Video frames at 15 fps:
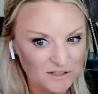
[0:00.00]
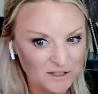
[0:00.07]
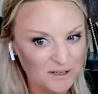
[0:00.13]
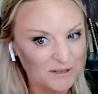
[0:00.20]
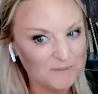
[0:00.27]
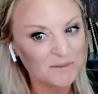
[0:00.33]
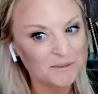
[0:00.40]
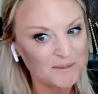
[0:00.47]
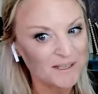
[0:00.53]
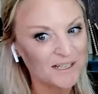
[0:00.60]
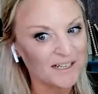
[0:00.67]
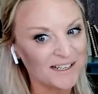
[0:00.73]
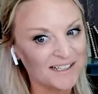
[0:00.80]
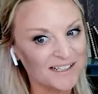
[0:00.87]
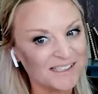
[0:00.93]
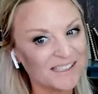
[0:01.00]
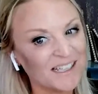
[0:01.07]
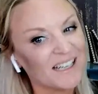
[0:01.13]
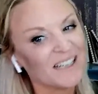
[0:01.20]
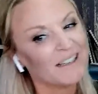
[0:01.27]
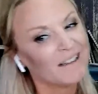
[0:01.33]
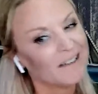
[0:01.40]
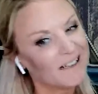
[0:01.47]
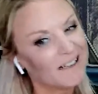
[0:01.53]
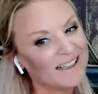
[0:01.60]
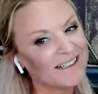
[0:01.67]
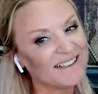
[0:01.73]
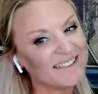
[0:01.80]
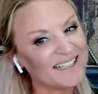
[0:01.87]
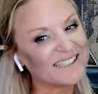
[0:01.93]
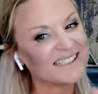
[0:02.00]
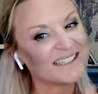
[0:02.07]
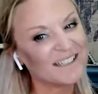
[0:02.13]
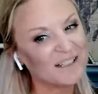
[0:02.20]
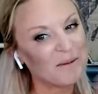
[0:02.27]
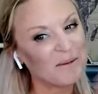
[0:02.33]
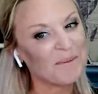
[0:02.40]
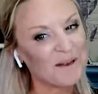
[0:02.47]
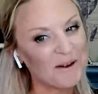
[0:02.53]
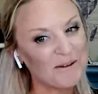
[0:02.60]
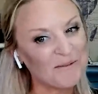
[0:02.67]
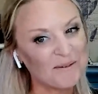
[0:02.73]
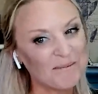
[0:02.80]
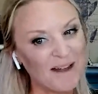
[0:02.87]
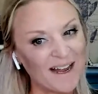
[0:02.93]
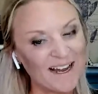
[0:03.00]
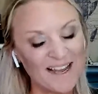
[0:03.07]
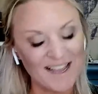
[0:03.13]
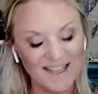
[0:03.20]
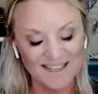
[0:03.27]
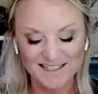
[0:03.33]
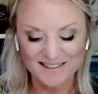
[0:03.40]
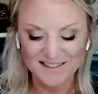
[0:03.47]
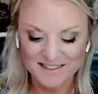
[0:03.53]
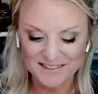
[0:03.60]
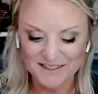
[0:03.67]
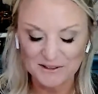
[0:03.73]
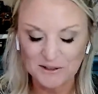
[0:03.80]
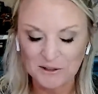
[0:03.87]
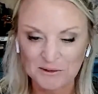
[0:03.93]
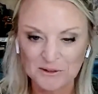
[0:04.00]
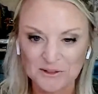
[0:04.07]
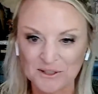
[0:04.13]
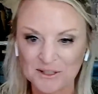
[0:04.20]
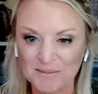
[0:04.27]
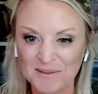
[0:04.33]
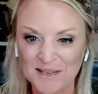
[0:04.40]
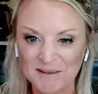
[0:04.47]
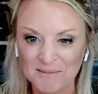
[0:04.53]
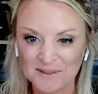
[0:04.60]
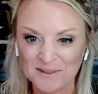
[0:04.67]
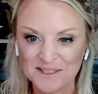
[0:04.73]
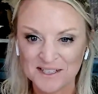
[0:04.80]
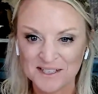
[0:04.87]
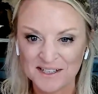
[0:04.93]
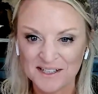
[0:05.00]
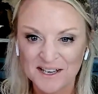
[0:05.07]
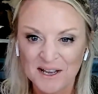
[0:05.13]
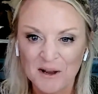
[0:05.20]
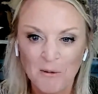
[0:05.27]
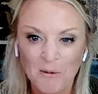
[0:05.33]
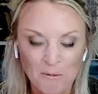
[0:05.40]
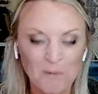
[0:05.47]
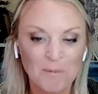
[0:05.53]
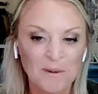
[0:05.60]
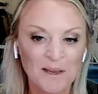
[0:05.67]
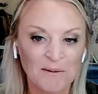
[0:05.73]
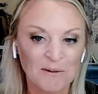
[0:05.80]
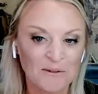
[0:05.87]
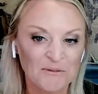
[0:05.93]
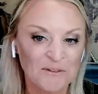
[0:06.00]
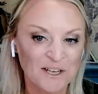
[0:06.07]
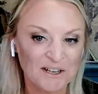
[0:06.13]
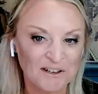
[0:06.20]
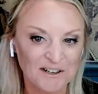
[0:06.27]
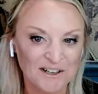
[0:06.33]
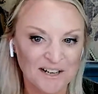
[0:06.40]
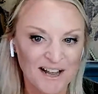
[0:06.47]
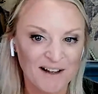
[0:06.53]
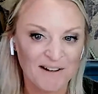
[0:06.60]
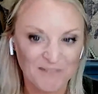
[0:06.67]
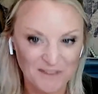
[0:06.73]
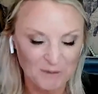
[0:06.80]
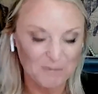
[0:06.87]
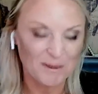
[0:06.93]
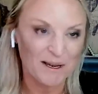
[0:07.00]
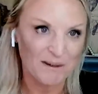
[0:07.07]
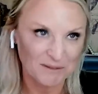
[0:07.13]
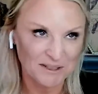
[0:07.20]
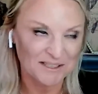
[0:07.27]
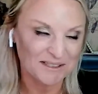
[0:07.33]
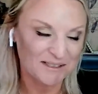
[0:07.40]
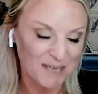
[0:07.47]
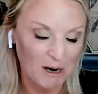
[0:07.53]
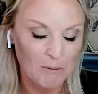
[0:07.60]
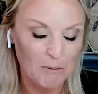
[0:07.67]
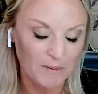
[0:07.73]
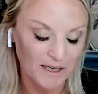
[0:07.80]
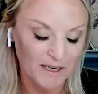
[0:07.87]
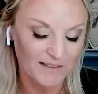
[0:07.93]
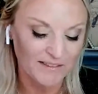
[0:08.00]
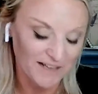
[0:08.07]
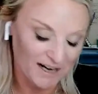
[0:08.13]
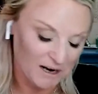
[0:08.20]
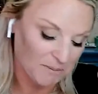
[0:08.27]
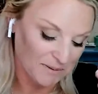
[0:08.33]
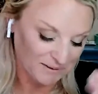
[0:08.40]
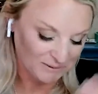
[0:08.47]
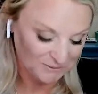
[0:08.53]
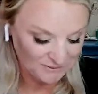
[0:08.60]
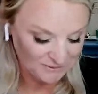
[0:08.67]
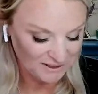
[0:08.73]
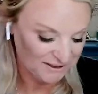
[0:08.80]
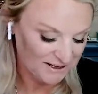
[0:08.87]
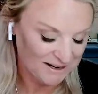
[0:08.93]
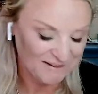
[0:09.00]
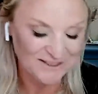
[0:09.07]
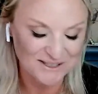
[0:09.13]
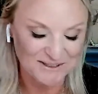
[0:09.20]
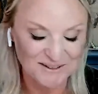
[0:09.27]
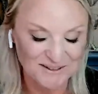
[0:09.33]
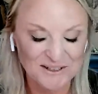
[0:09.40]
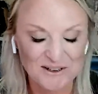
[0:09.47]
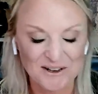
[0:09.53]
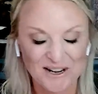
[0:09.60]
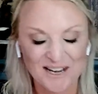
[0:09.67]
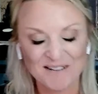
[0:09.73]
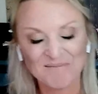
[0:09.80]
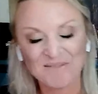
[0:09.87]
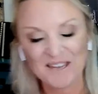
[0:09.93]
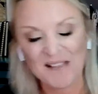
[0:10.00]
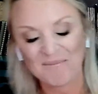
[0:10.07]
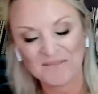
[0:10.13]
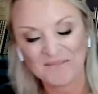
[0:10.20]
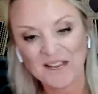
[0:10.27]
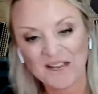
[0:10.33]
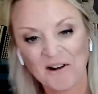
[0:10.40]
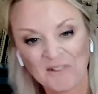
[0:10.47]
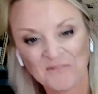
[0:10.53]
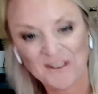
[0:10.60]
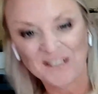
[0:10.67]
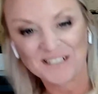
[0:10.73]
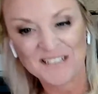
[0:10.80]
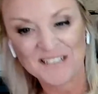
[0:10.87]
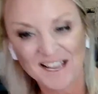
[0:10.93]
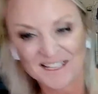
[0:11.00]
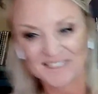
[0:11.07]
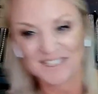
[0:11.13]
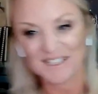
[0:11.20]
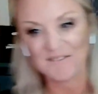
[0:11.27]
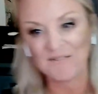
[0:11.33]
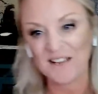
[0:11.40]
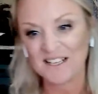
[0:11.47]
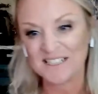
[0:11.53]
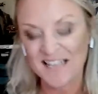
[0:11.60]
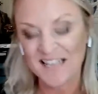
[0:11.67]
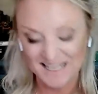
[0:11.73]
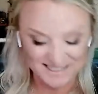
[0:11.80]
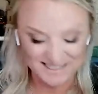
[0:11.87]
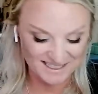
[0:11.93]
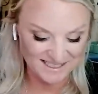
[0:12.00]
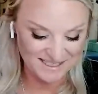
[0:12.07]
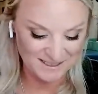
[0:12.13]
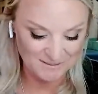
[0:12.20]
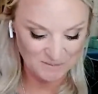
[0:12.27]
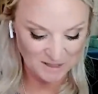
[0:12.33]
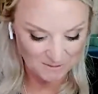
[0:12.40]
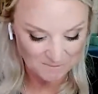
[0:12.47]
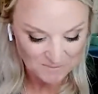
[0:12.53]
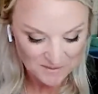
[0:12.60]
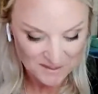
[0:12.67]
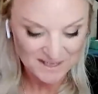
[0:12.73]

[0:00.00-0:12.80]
terms, because that's a little bit over my head, and then they'll usually we'll be able to figure it out, and they'll be able to tell me, and then I'll be able to figure it out. So they're great. Yeah, they are fantastic. Fantastic team there.